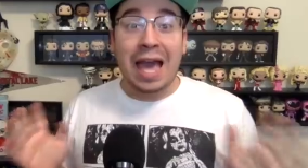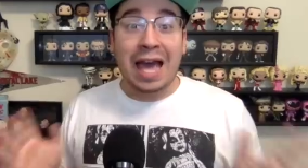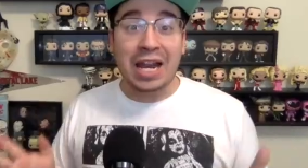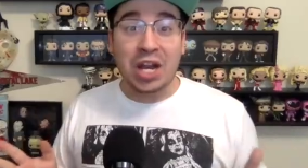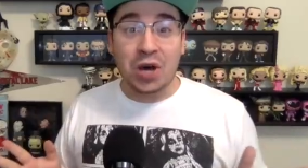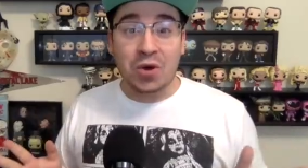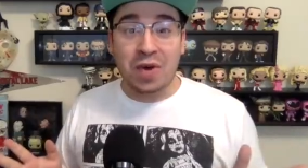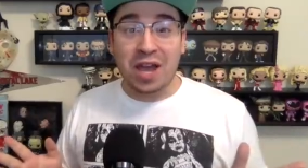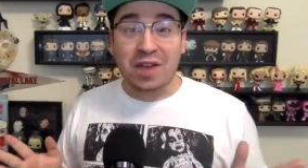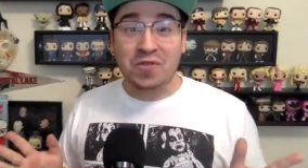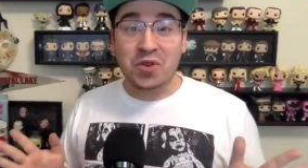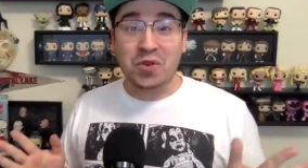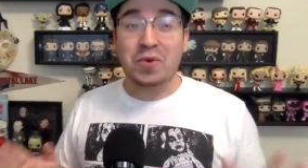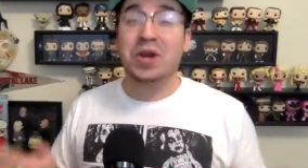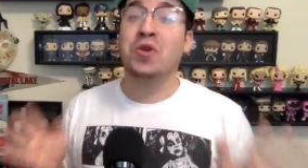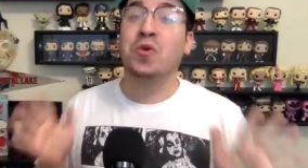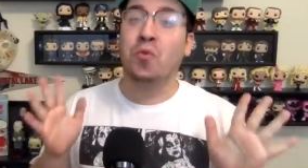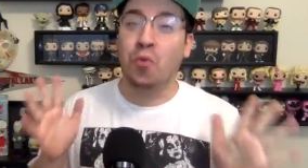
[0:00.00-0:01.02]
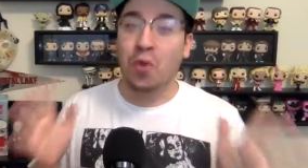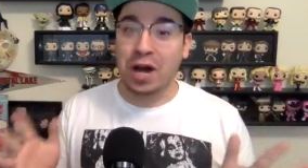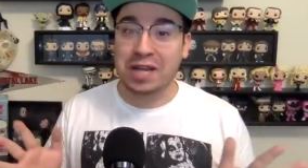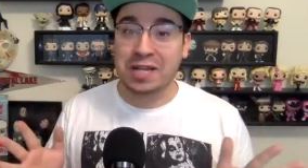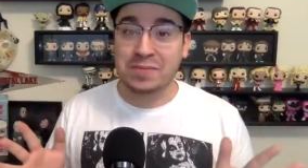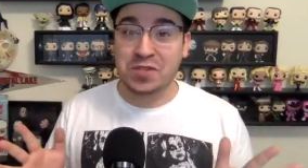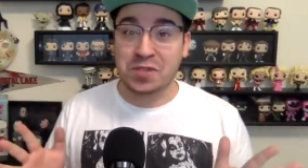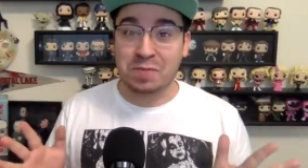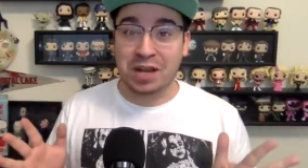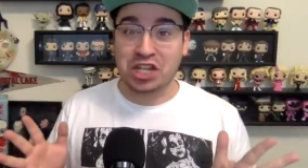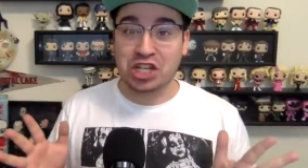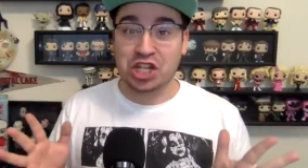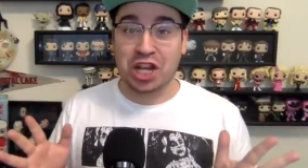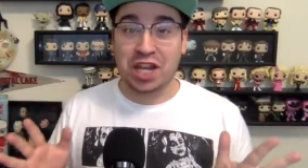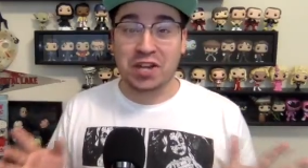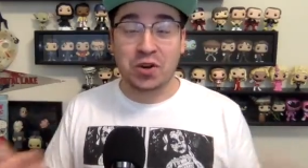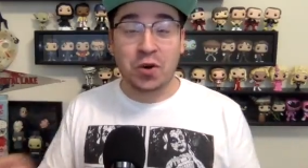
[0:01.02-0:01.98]
Hello everyone, welcome to my
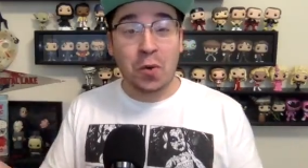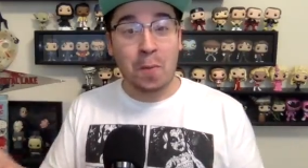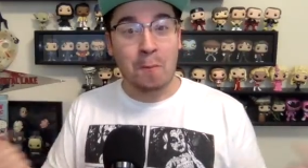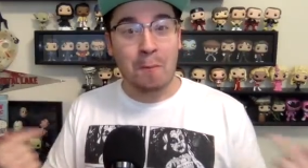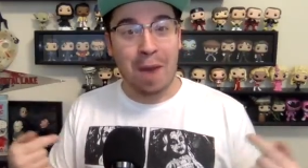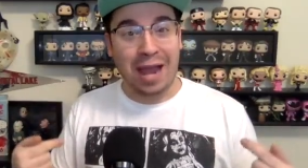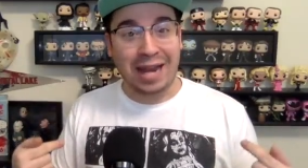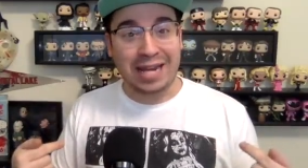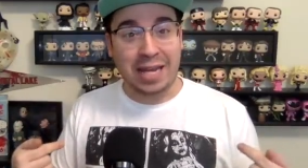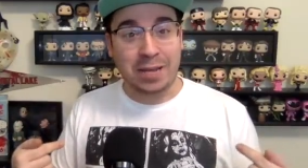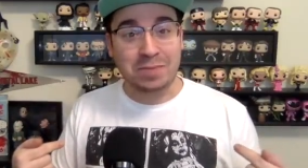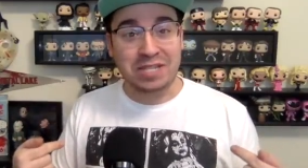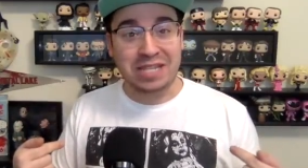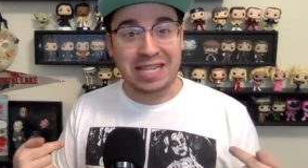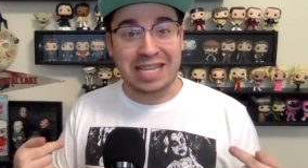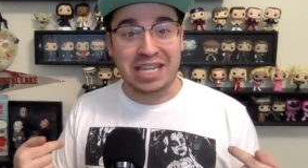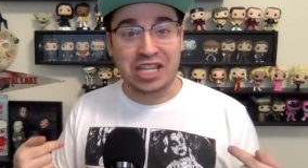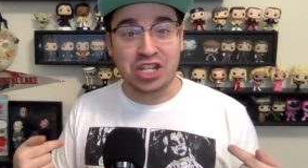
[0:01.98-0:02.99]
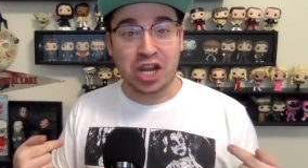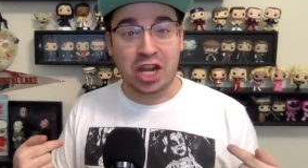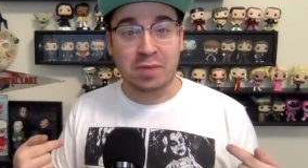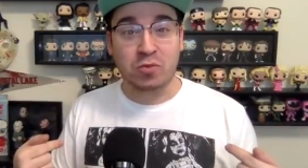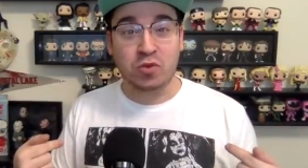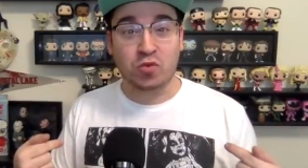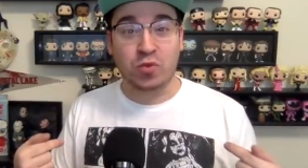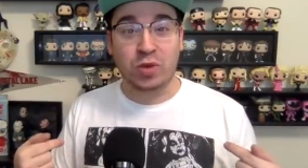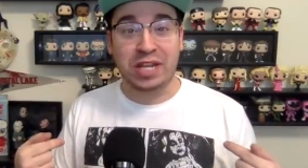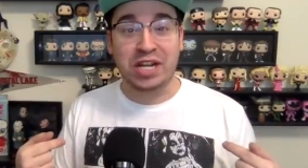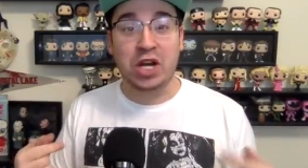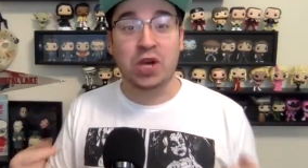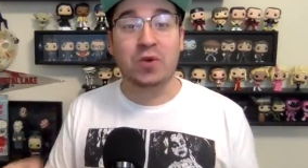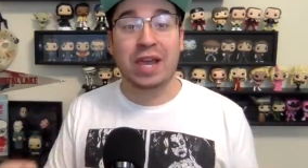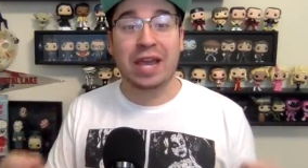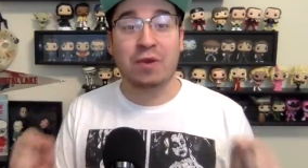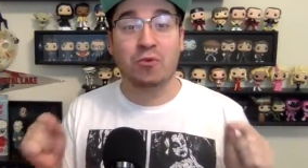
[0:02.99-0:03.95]
channel. My name's EJ
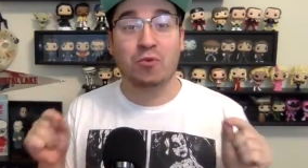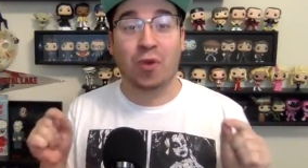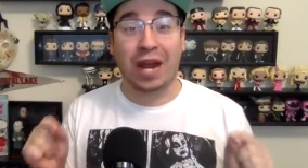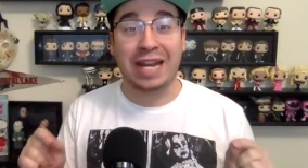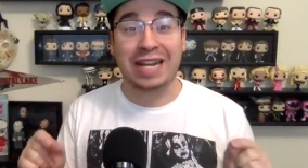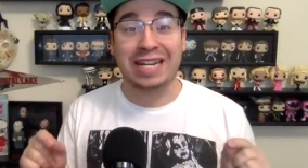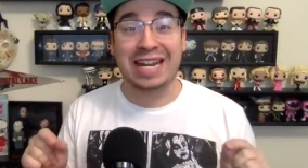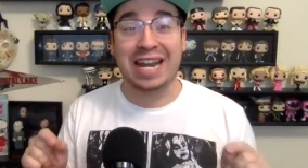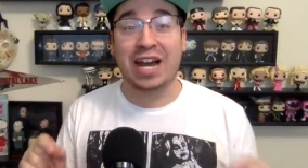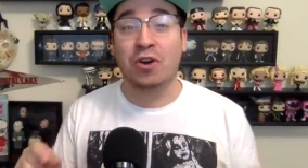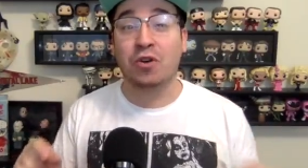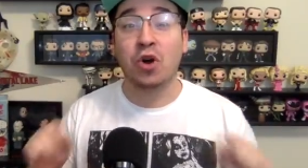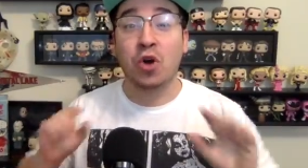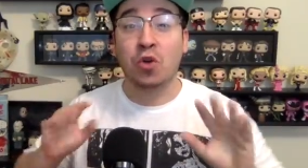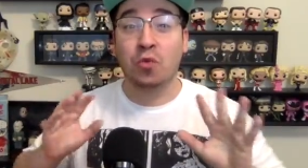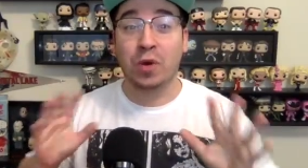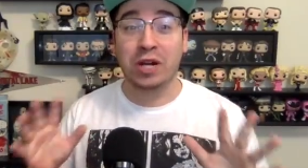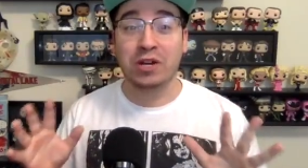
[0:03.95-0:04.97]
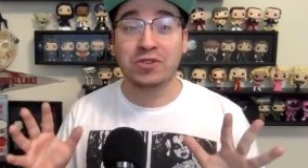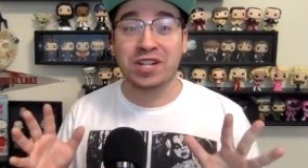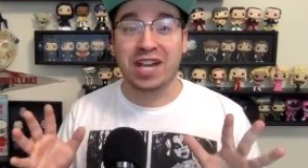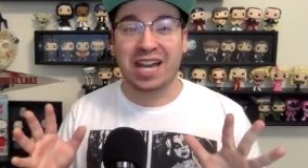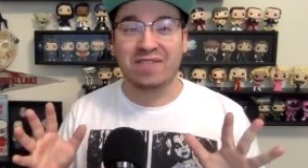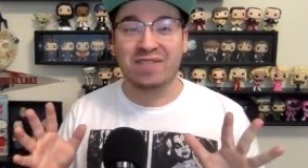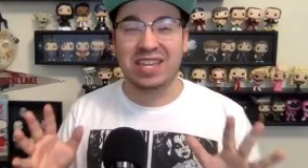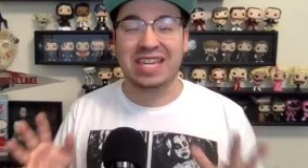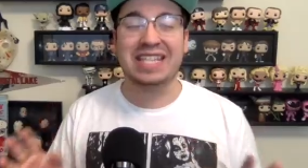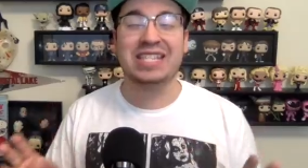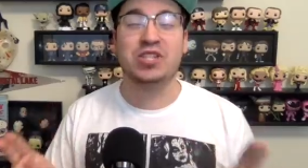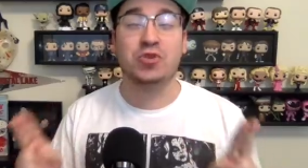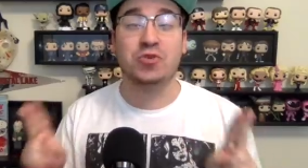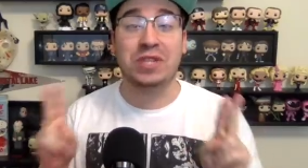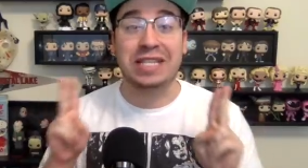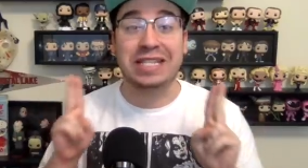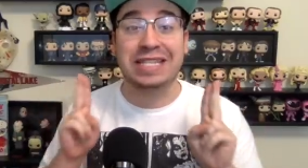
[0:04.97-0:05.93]
Moreno, and right now we're diving
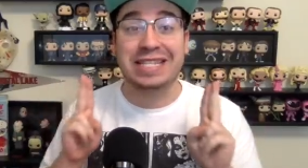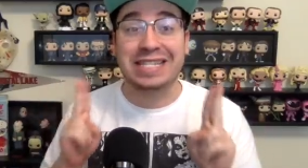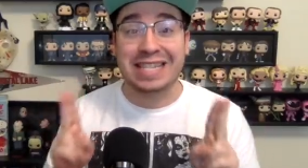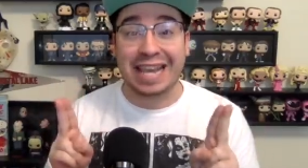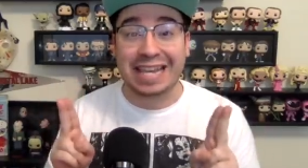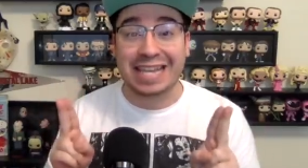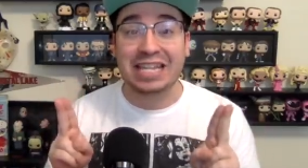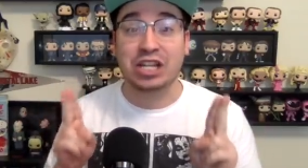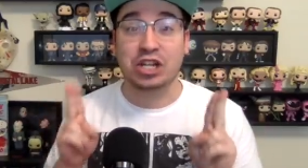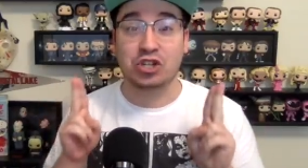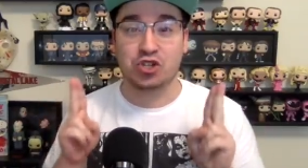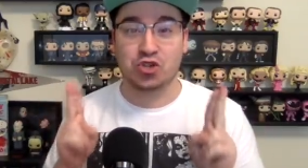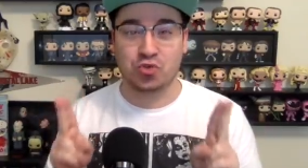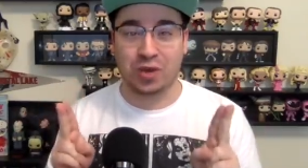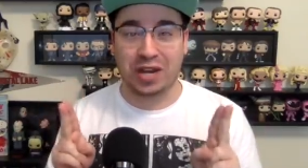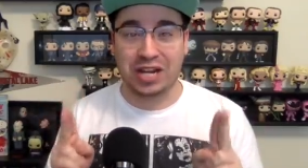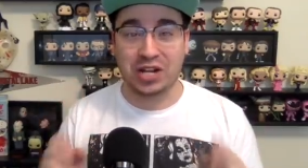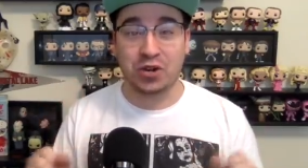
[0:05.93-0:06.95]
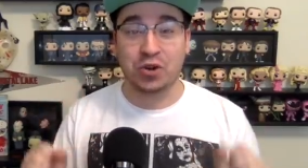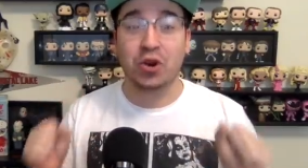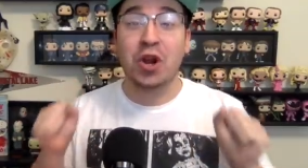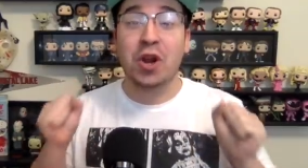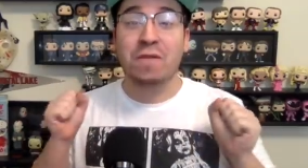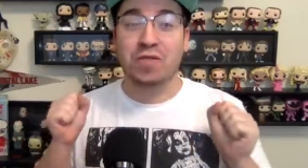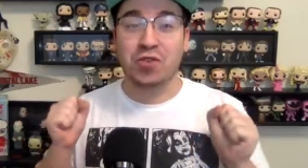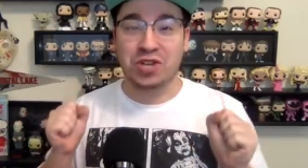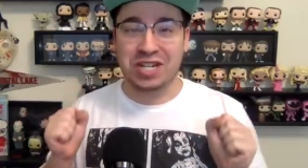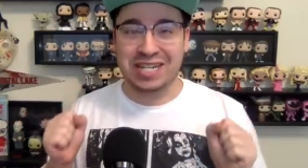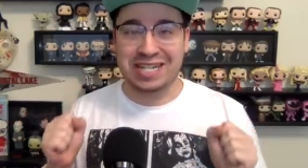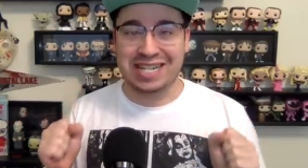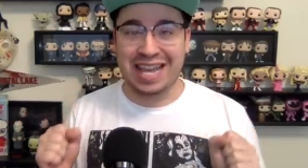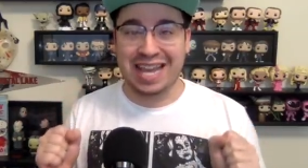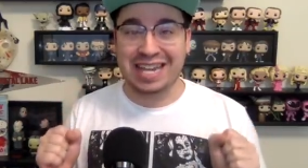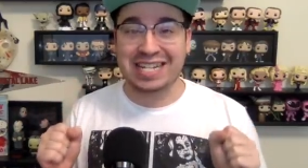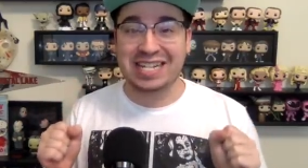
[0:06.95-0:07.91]
into the second trailer for
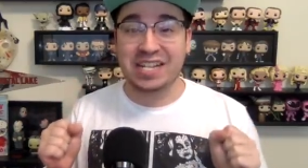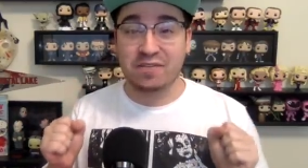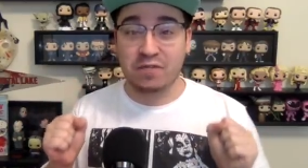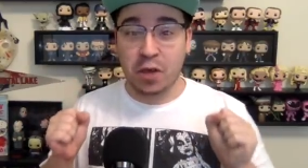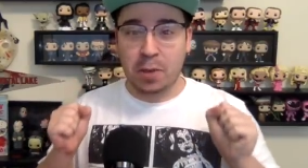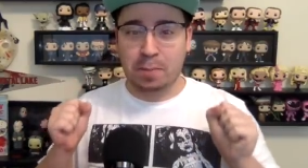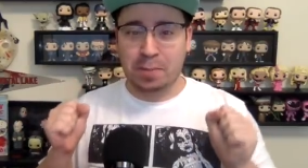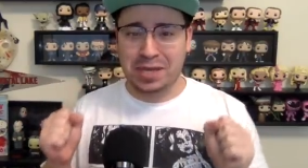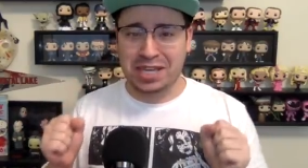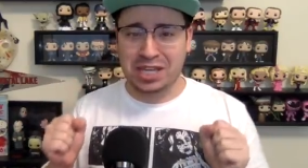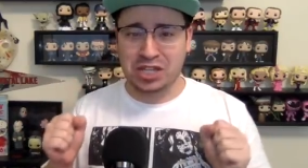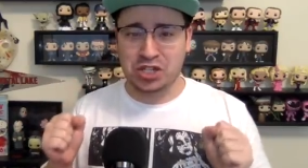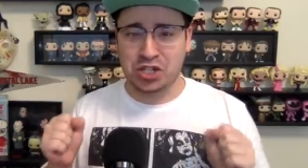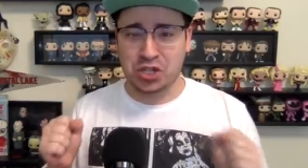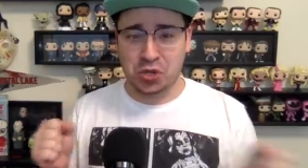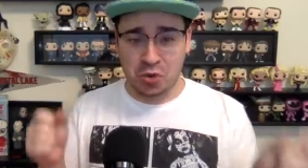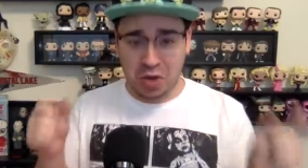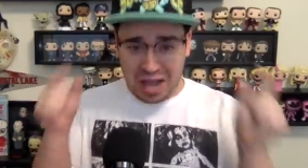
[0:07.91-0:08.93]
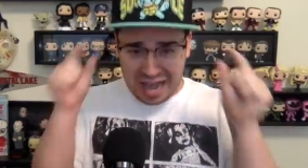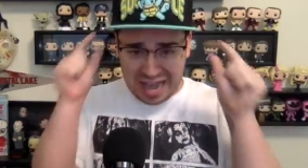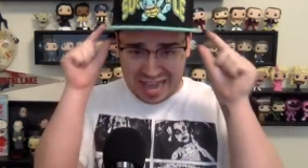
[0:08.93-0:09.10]
Detective Pikachu.